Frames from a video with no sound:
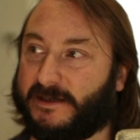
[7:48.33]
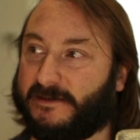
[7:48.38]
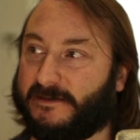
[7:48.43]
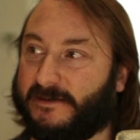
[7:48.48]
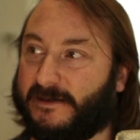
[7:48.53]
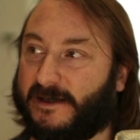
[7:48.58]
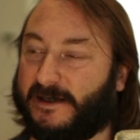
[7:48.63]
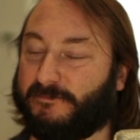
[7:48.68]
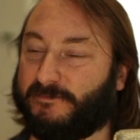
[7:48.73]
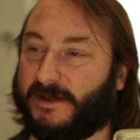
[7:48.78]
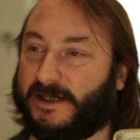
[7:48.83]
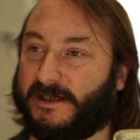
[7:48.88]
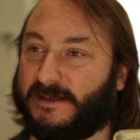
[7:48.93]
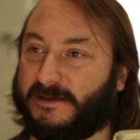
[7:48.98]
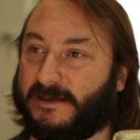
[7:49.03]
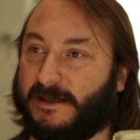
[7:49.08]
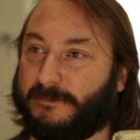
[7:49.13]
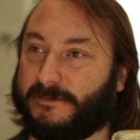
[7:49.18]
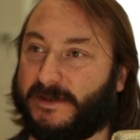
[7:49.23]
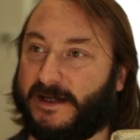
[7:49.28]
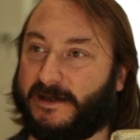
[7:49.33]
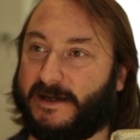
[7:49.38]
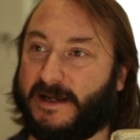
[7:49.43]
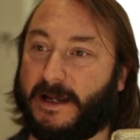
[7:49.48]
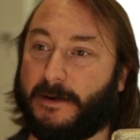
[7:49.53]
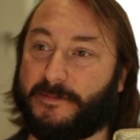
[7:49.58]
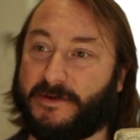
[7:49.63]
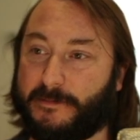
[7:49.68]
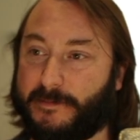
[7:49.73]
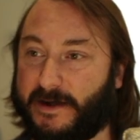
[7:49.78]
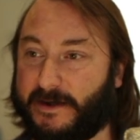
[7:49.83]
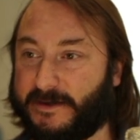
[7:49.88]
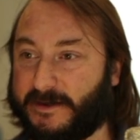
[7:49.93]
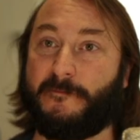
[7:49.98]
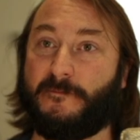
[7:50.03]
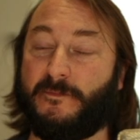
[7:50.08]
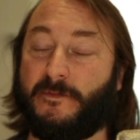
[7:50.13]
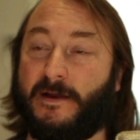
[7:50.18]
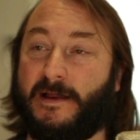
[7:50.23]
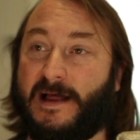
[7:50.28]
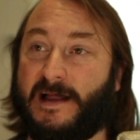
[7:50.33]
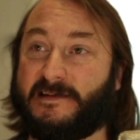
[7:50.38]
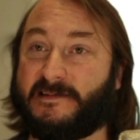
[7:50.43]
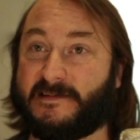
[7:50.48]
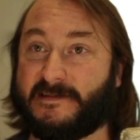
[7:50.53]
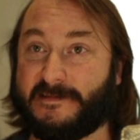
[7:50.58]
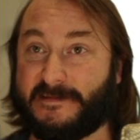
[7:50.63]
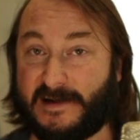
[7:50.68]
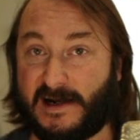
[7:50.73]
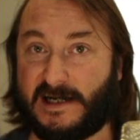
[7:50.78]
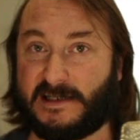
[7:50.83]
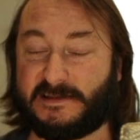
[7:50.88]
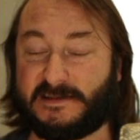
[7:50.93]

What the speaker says: I'm not amped about it. That's not